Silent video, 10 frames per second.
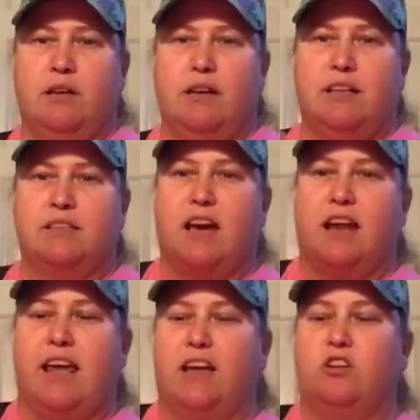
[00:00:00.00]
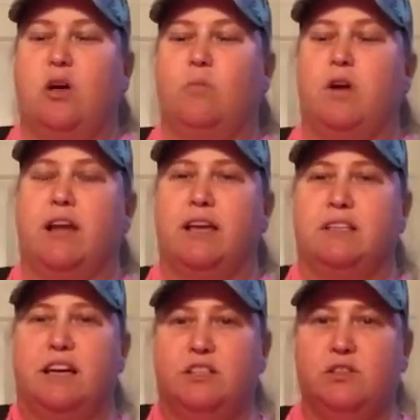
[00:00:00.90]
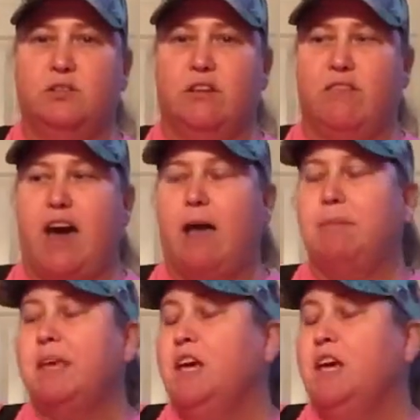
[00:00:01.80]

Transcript: It's got a handle on one end. I do love that.